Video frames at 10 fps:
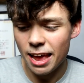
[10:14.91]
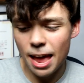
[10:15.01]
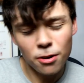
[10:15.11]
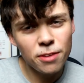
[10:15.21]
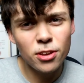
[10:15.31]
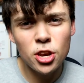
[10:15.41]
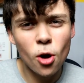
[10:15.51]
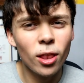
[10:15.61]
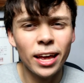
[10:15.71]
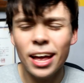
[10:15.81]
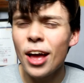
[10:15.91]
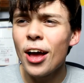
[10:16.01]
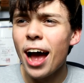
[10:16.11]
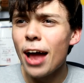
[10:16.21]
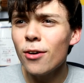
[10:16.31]
I don't even know, like,
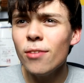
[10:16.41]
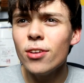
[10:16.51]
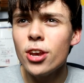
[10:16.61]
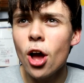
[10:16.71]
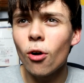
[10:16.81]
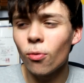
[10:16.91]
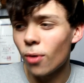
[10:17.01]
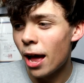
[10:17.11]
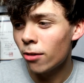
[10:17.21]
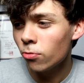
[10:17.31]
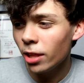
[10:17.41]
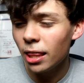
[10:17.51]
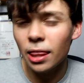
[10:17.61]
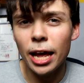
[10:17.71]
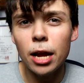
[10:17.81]
I don't even know. I don't really
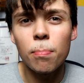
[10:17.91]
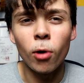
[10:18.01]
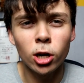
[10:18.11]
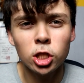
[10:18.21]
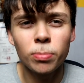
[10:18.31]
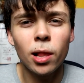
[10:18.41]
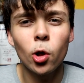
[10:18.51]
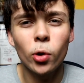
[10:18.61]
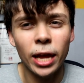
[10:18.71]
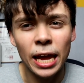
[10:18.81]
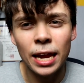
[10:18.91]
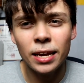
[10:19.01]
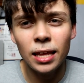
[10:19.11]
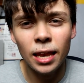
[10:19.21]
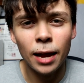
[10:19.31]
like marshmallow
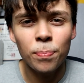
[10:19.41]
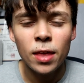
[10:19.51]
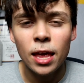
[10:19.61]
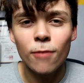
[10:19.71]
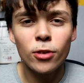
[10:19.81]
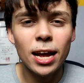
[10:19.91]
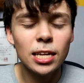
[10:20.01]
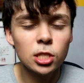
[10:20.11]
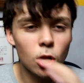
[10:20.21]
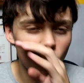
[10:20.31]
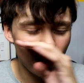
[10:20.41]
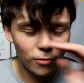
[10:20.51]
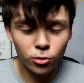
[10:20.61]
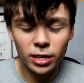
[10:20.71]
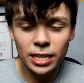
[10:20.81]
candy. Like, if you guys know,
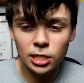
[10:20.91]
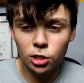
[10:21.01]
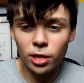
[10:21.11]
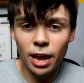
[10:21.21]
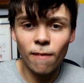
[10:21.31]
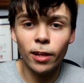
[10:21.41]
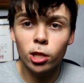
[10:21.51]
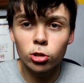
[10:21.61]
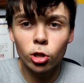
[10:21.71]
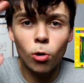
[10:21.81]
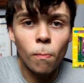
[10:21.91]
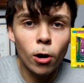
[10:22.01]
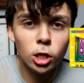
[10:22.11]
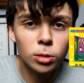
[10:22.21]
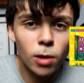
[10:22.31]
like, for Easter, they have, like, those little
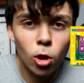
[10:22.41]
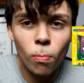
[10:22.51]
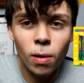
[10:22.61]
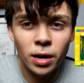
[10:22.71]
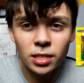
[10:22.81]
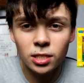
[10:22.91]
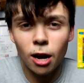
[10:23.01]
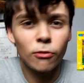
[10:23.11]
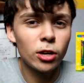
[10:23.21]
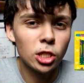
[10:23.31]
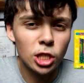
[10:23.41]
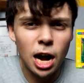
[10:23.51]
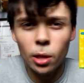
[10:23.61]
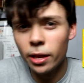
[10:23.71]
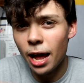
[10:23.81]
marshmallow bunnies covered in
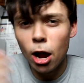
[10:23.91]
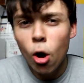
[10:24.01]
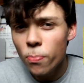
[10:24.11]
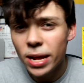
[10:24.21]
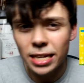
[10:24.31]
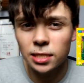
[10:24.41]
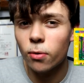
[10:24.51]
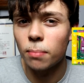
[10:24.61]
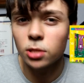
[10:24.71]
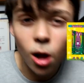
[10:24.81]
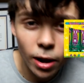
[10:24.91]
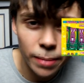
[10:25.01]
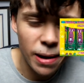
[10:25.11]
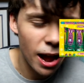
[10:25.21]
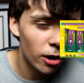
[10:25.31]
chocolate. I hope you guys know what I'm talking
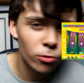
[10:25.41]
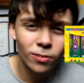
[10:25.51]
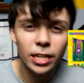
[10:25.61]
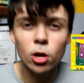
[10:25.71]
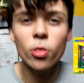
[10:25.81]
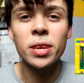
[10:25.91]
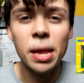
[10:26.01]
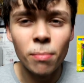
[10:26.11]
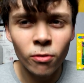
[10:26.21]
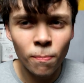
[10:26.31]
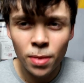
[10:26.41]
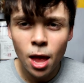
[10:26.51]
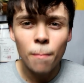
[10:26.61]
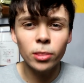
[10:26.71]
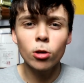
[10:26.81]
about. I don't really know the name of them,
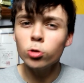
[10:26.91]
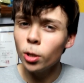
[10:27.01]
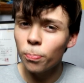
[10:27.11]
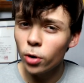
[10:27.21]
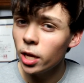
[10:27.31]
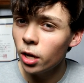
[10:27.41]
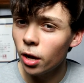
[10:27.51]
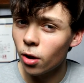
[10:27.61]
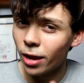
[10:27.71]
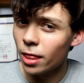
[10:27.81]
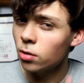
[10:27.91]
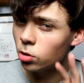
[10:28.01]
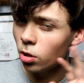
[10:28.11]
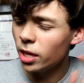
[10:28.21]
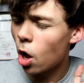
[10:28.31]
but those are pretty good, okay? Those
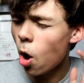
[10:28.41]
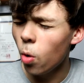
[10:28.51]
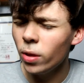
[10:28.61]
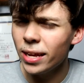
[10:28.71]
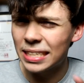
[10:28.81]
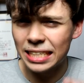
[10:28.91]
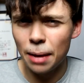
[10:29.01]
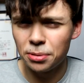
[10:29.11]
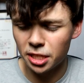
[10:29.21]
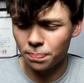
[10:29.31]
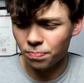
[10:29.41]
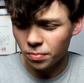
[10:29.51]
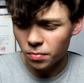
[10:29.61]
are the only exception.